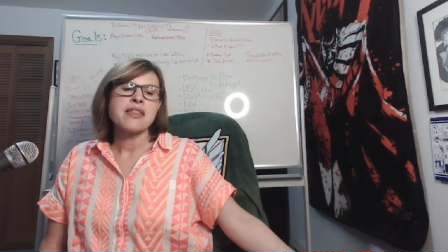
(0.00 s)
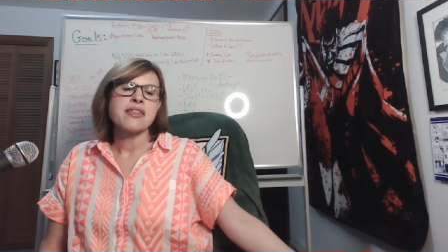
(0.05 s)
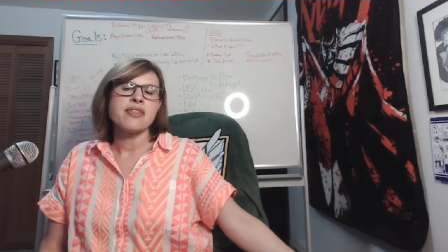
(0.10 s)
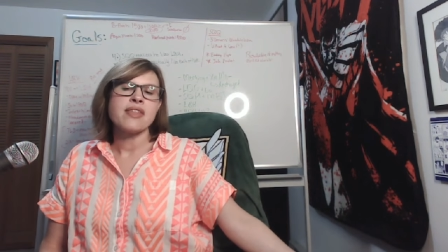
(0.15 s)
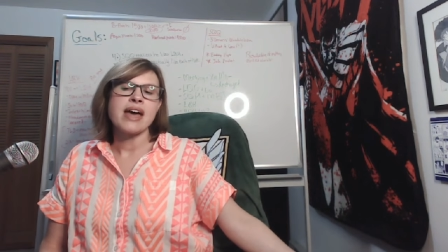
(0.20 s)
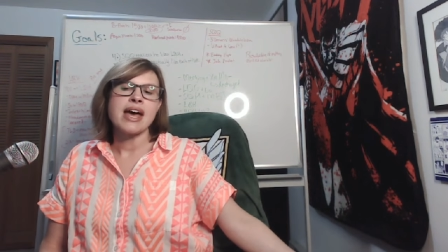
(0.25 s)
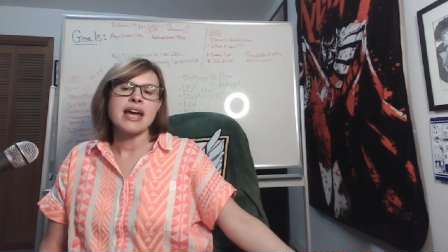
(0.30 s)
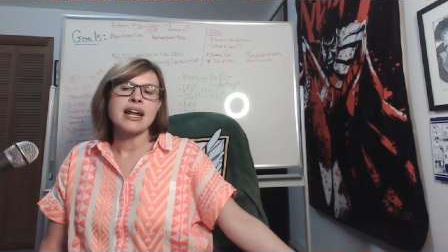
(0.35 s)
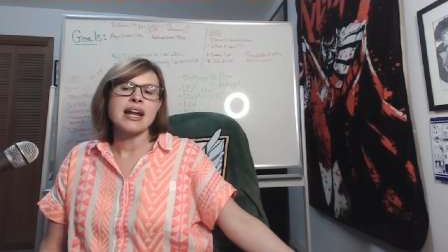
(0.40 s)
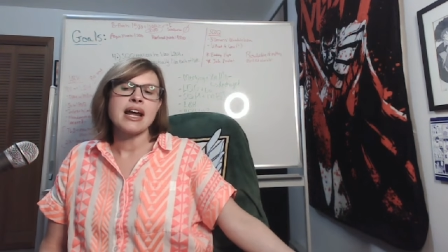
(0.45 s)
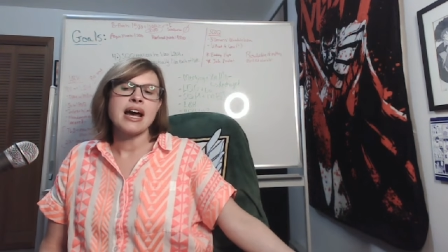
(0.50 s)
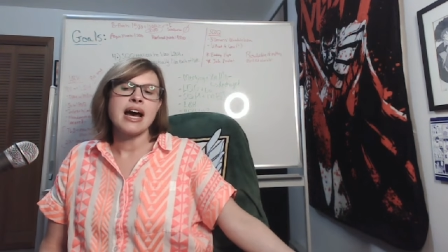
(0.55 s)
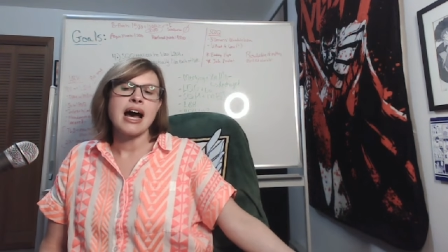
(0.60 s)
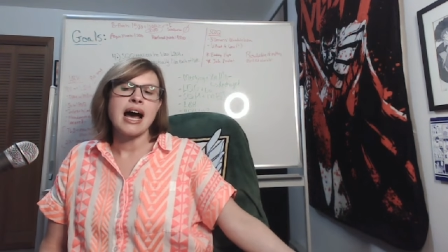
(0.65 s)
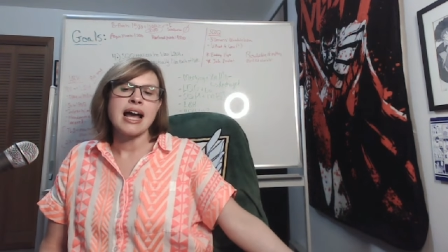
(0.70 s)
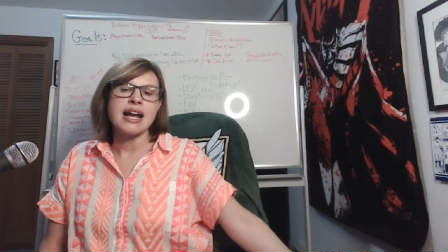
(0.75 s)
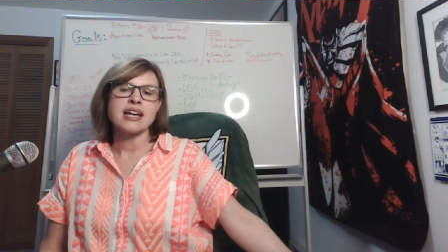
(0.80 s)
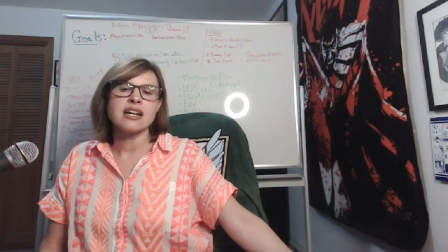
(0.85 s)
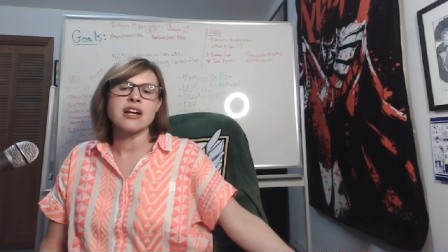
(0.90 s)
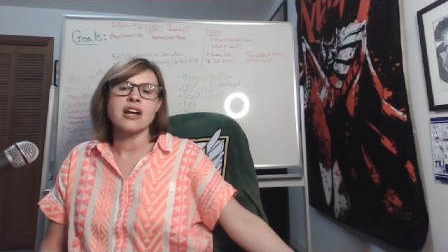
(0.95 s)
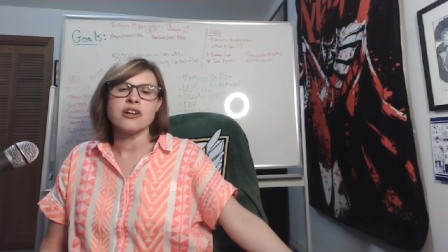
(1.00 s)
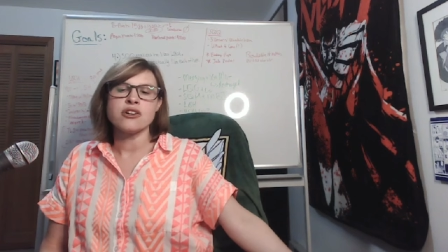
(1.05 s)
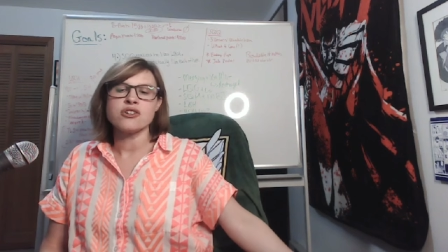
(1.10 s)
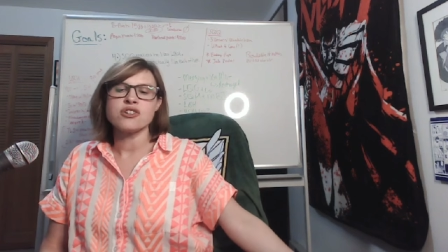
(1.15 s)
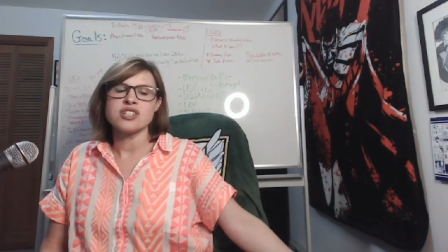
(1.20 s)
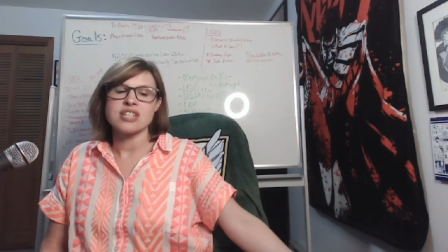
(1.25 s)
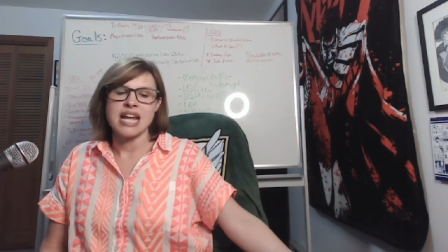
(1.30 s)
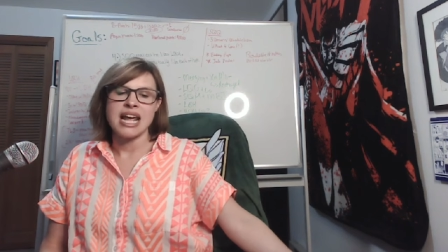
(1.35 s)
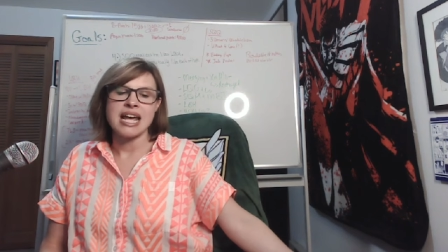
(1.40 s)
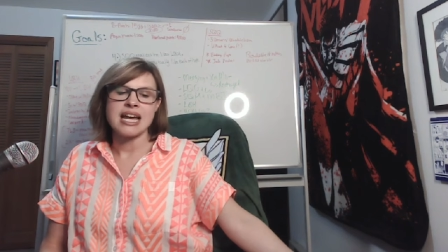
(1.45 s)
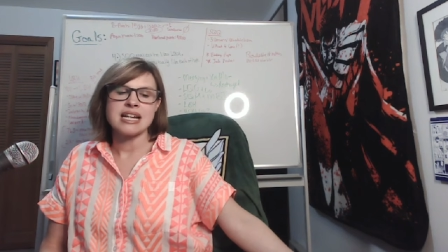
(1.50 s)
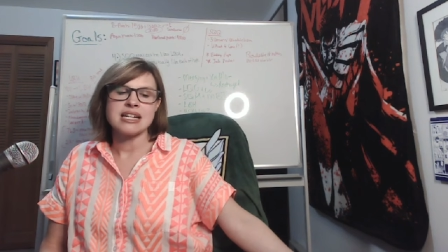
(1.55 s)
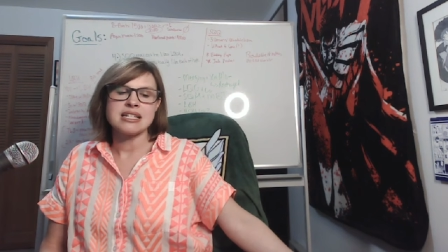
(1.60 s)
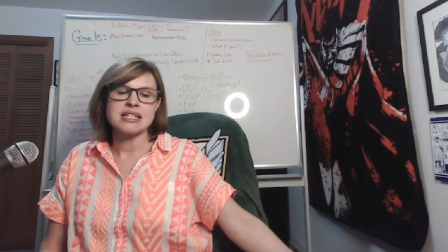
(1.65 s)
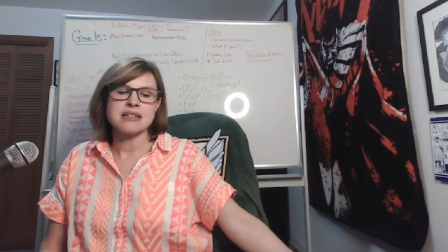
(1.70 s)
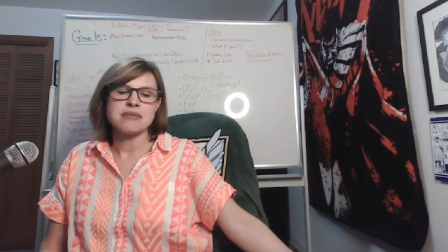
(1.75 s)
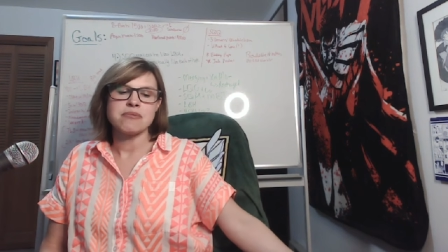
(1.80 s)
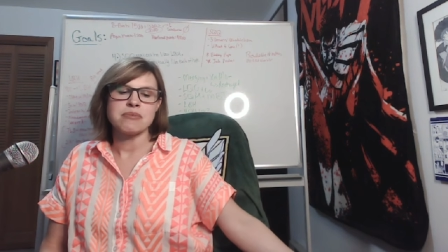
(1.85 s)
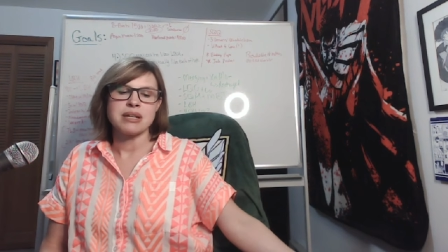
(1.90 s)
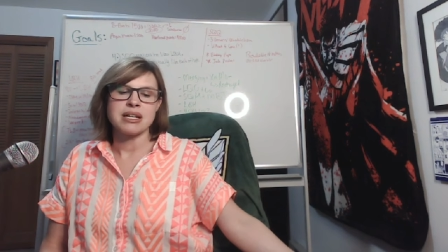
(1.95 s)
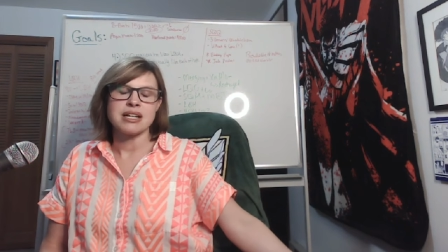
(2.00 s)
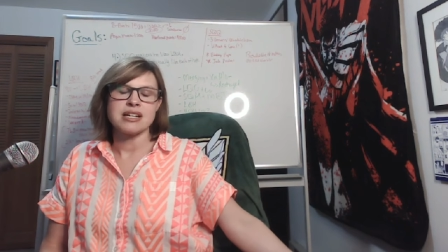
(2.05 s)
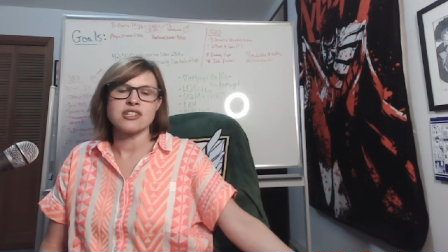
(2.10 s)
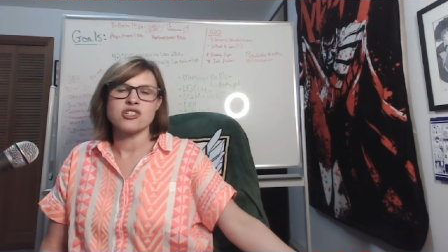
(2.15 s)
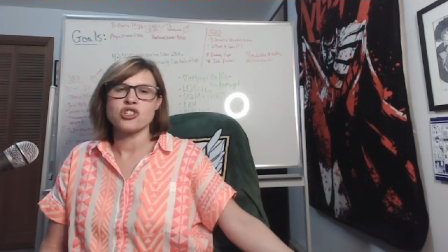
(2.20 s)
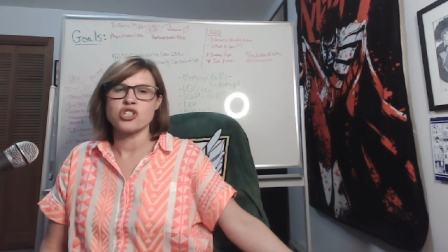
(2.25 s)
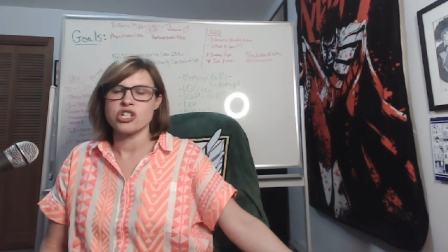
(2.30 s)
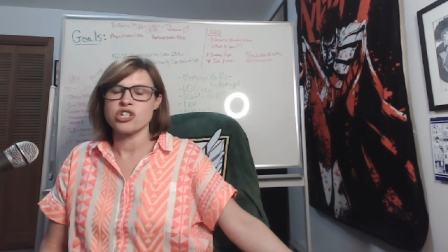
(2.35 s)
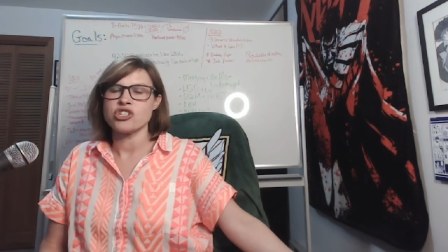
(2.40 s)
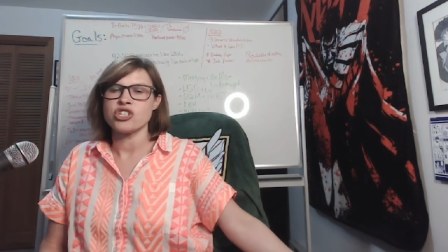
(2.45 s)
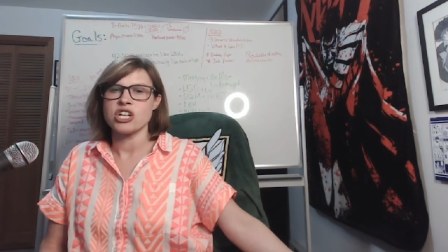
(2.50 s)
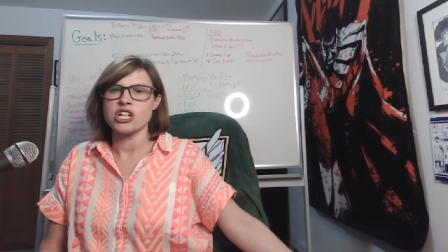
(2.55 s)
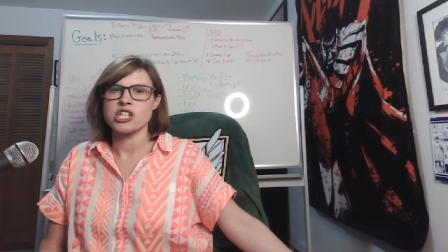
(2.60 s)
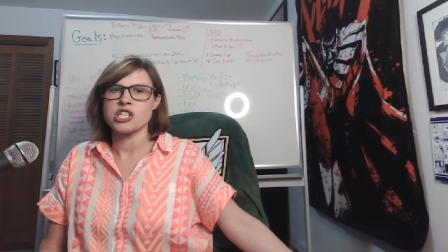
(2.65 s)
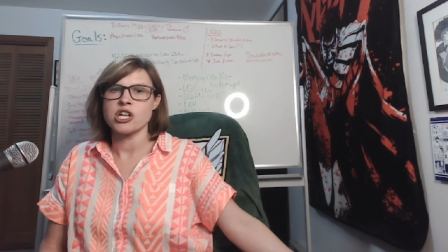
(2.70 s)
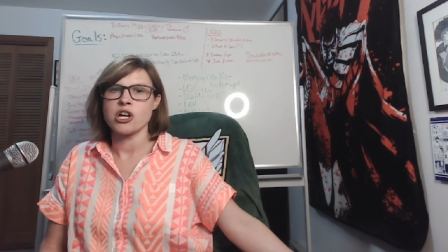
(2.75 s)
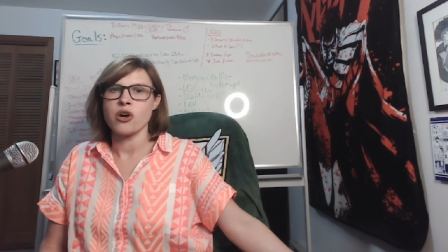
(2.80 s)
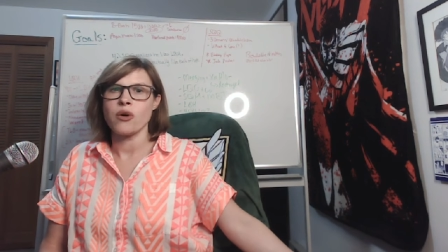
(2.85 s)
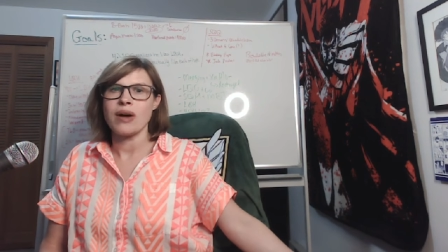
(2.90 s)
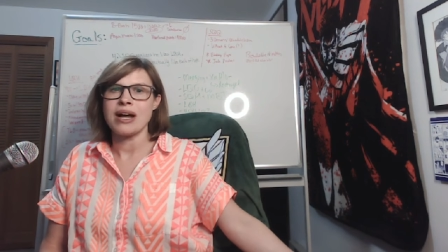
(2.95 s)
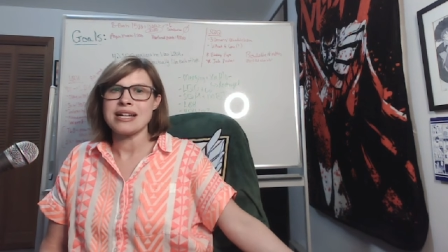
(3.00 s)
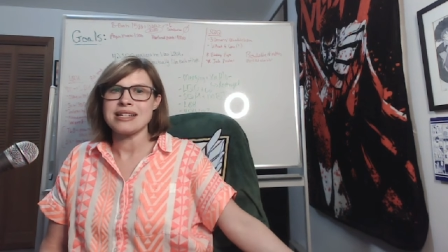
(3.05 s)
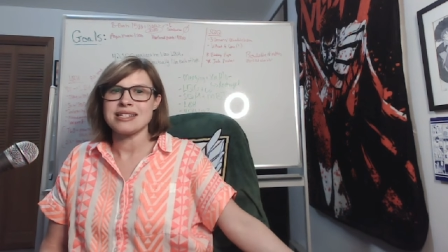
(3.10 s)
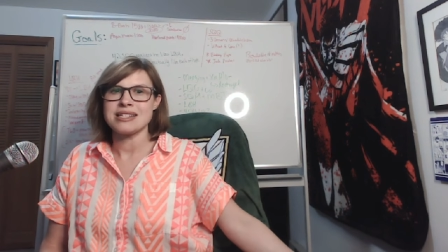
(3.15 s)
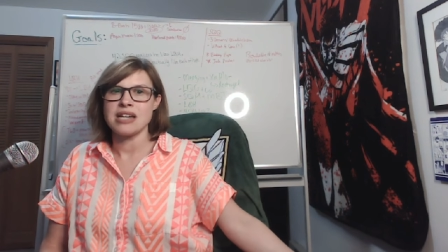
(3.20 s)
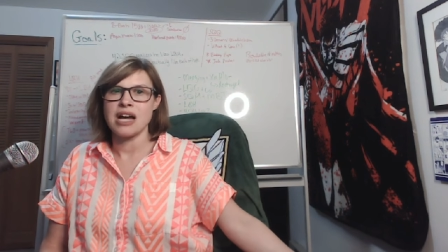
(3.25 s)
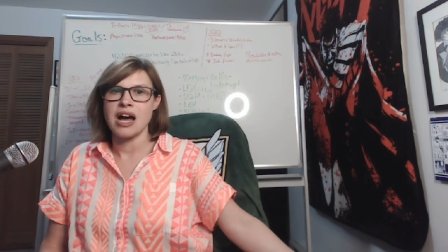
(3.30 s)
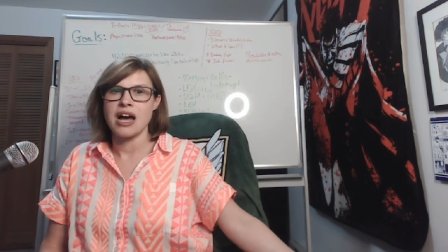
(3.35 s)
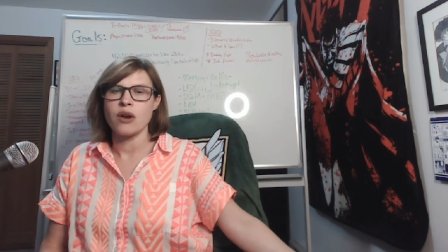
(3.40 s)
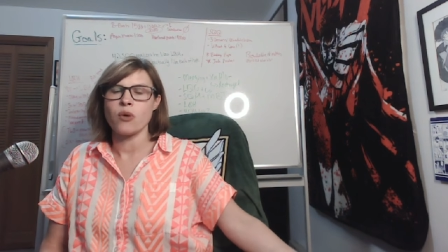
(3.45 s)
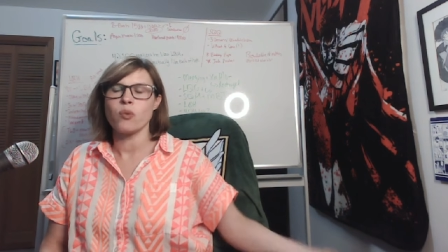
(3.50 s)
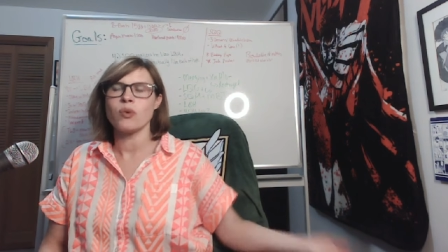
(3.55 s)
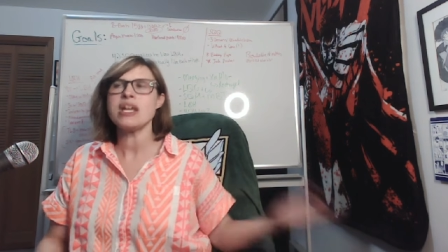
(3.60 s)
that I can understand because Shen Qingqiu has not,